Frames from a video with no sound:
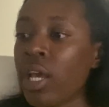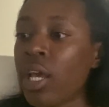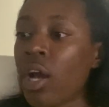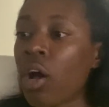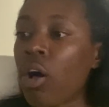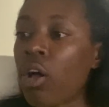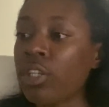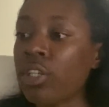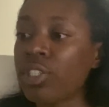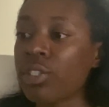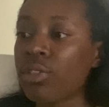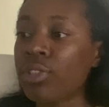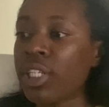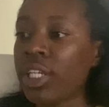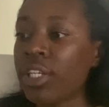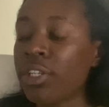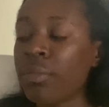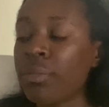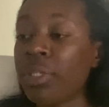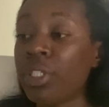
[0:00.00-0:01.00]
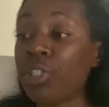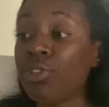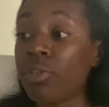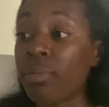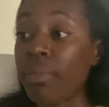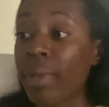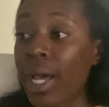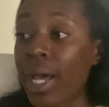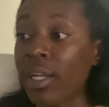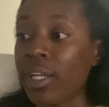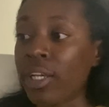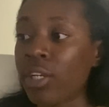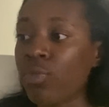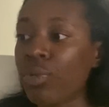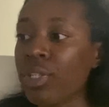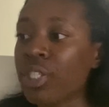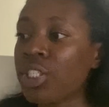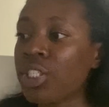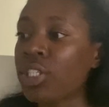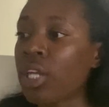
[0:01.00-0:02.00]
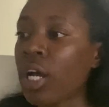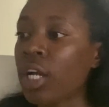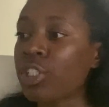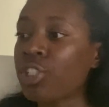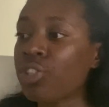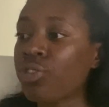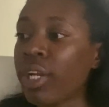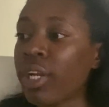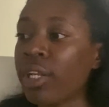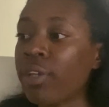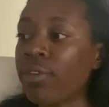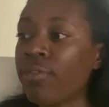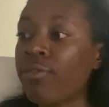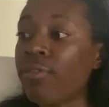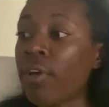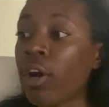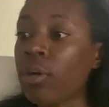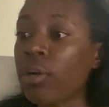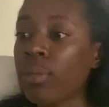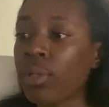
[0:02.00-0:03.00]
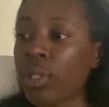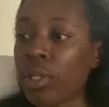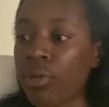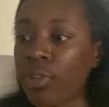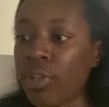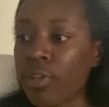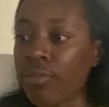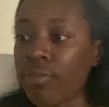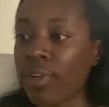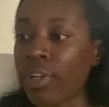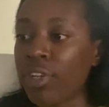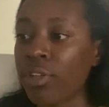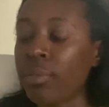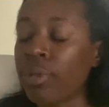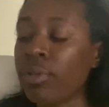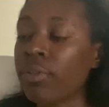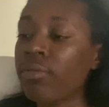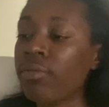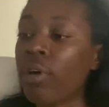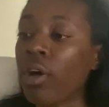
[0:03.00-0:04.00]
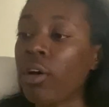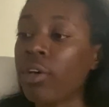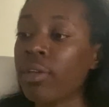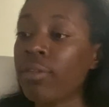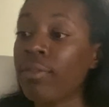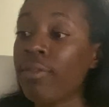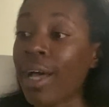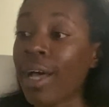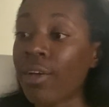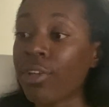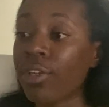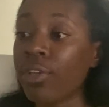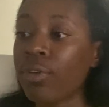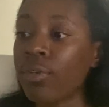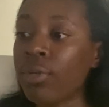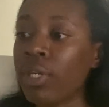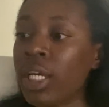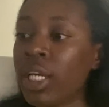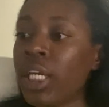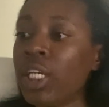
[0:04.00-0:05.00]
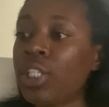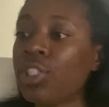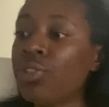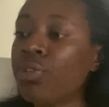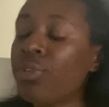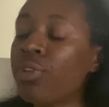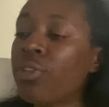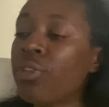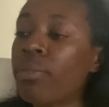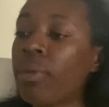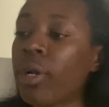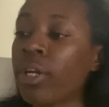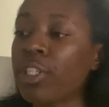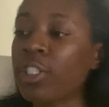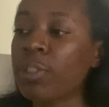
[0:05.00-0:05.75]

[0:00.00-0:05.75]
also tend to be dramatic, with stocks trading far below their fundamental value due to the market's